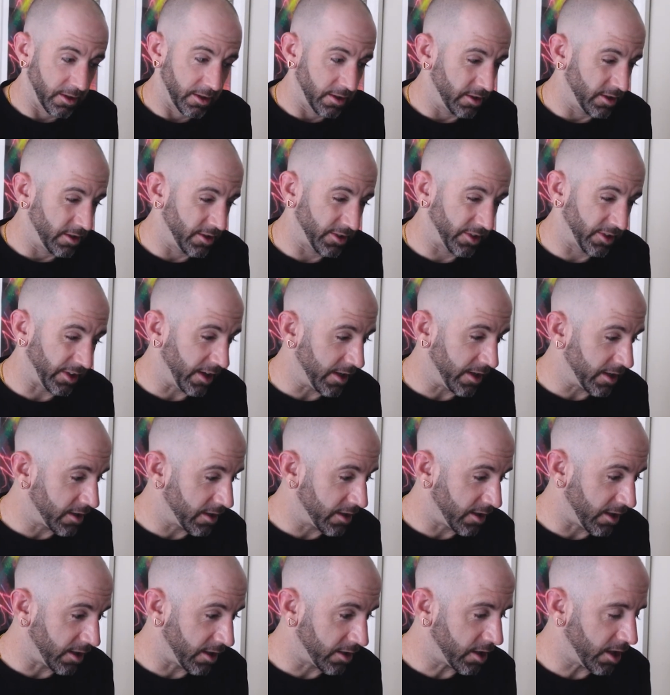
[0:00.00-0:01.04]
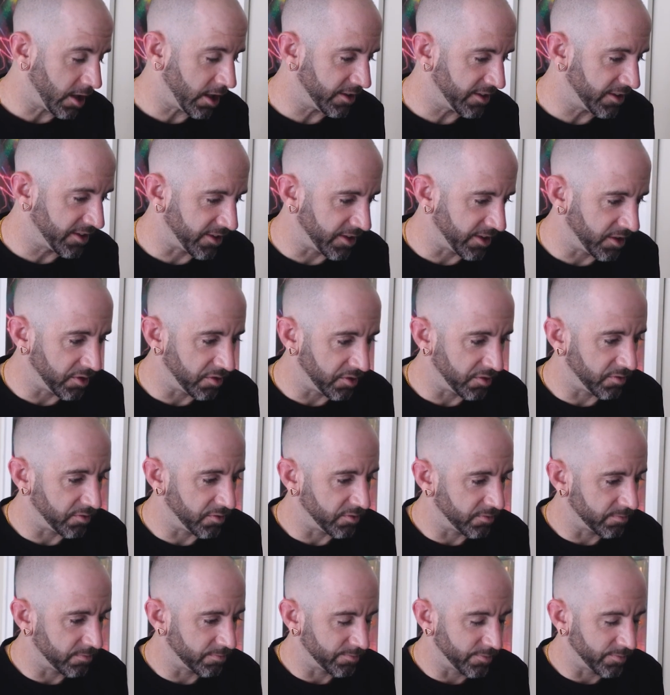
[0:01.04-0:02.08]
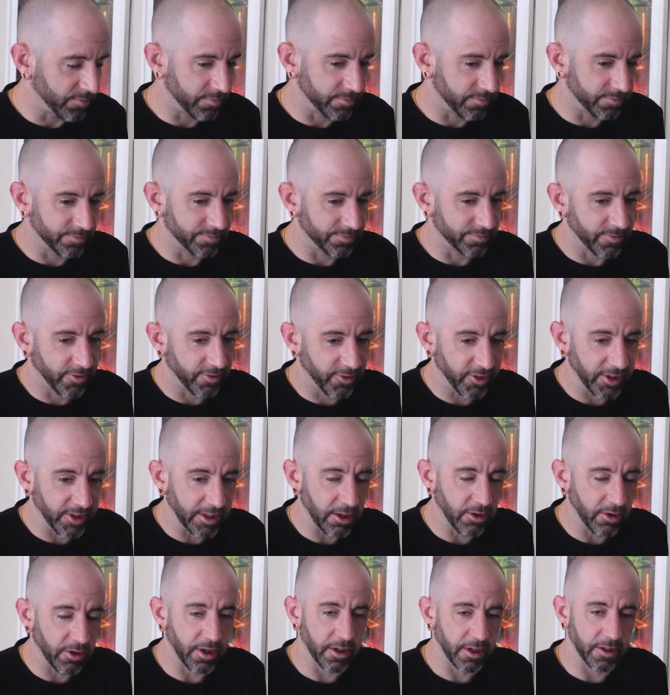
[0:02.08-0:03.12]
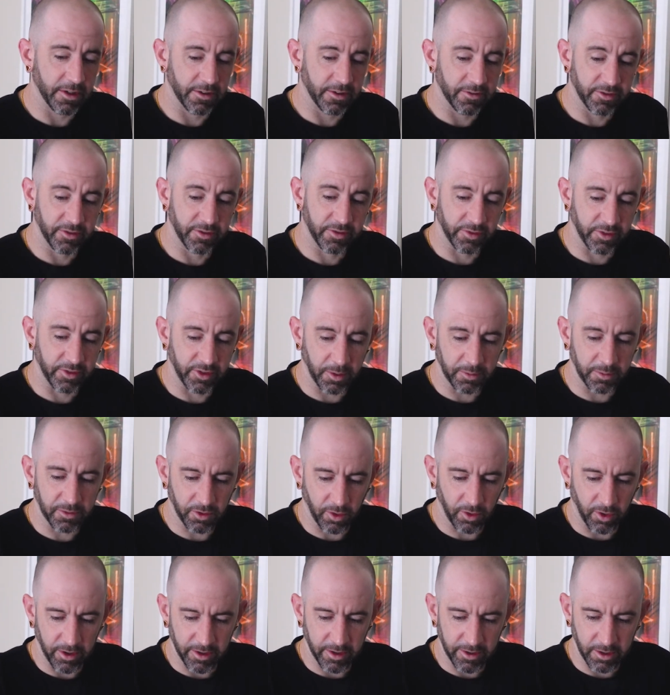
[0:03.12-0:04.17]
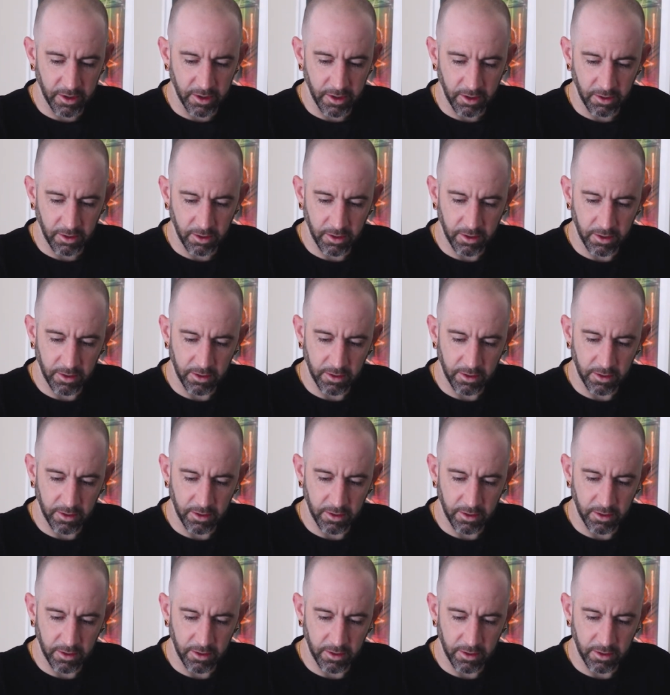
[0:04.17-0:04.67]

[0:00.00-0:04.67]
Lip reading: just like a constant pheno hunt of some sort, you know?